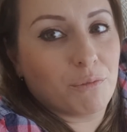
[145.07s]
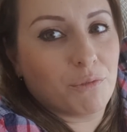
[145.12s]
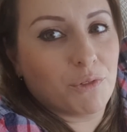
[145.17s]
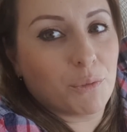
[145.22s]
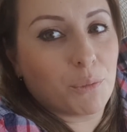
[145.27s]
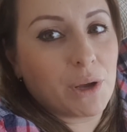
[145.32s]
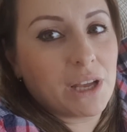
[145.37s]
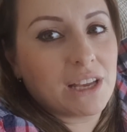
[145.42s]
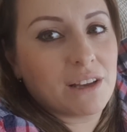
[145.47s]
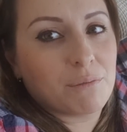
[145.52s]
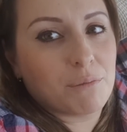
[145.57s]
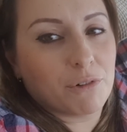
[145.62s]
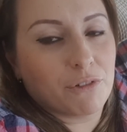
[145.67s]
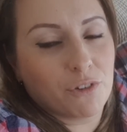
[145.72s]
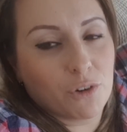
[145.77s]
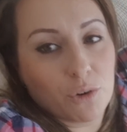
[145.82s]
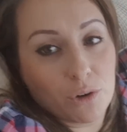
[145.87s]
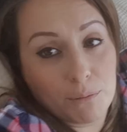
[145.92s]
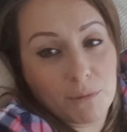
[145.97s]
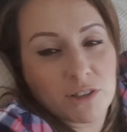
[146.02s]
week
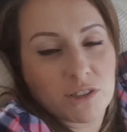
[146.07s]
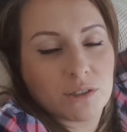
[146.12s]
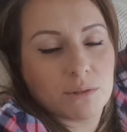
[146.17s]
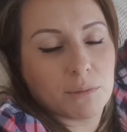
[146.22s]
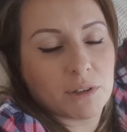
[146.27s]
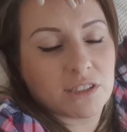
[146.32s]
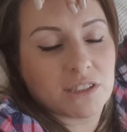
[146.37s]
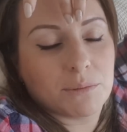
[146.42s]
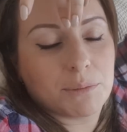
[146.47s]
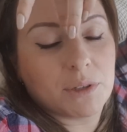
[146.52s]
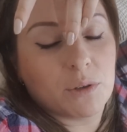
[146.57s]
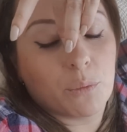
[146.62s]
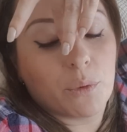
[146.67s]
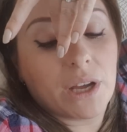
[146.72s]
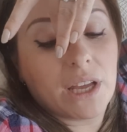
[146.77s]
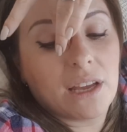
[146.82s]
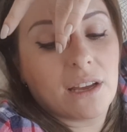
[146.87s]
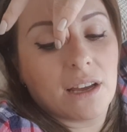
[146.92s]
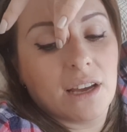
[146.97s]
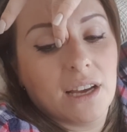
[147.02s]
before, it must have been a
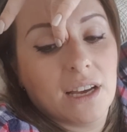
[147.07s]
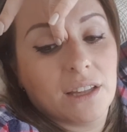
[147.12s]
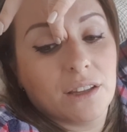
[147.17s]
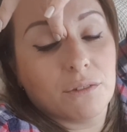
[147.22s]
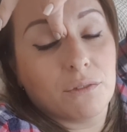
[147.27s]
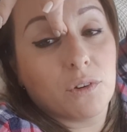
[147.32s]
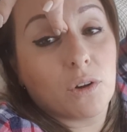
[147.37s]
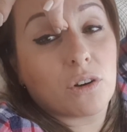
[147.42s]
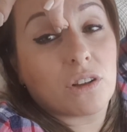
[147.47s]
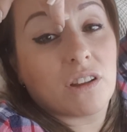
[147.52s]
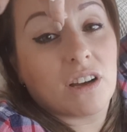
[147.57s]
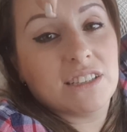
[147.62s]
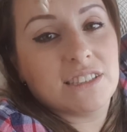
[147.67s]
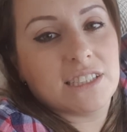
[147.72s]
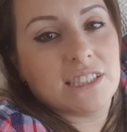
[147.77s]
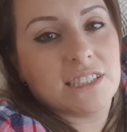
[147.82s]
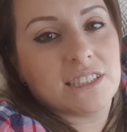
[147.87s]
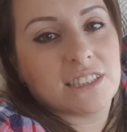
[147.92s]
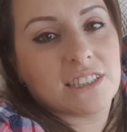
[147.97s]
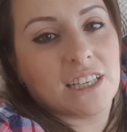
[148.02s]
week, the vlog that I
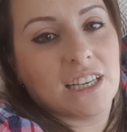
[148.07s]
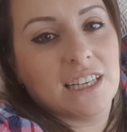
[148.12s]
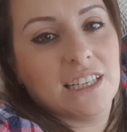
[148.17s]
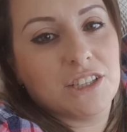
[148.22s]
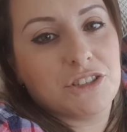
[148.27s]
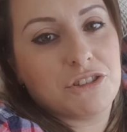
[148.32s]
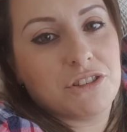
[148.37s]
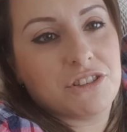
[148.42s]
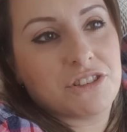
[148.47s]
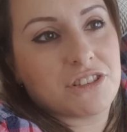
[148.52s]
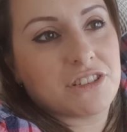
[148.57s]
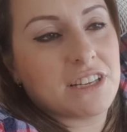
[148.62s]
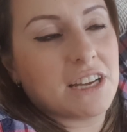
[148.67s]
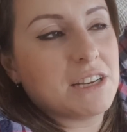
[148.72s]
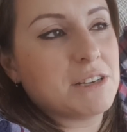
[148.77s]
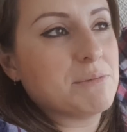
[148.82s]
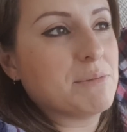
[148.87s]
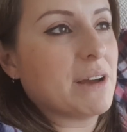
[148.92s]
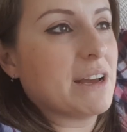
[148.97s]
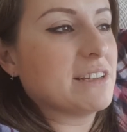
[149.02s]
did, I literally just
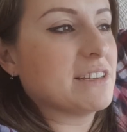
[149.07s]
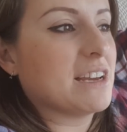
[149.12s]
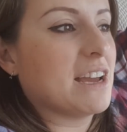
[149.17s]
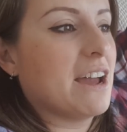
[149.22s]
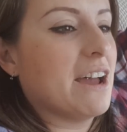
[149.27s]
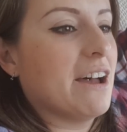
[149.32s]
stayed in bed.